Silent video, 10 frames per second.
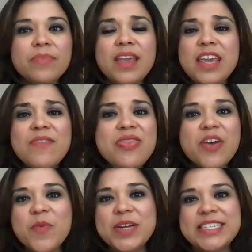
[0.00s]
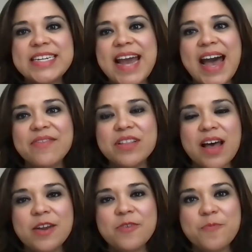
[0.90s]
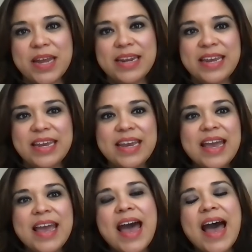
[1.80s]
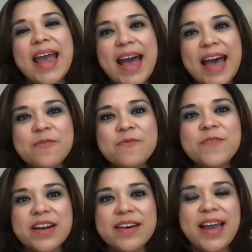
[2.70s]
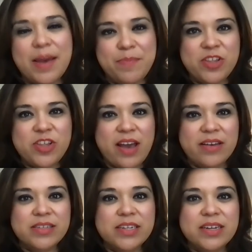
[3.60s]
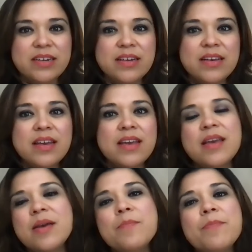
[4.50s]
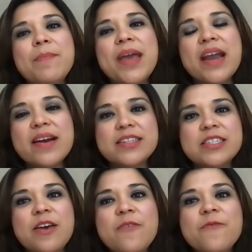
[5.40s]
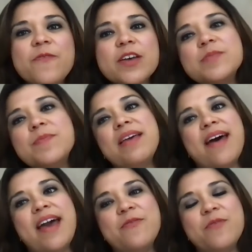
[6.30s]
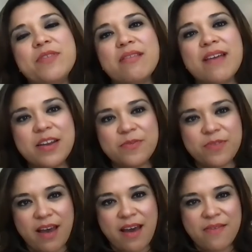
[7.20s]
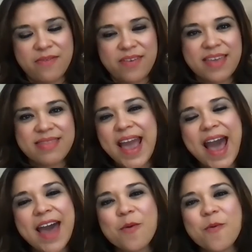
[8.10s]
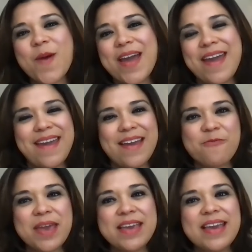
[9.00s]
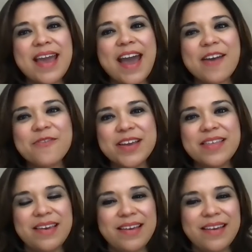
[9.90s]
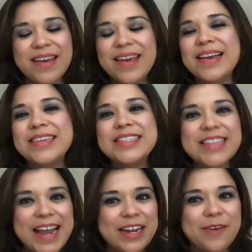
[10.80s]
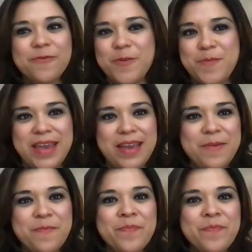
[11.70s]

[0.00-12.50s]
Even though we didn't have a lot of money, I had a very happy childhood. My parents filled my life with a lot of love, and they had a way of making everything exciting for me.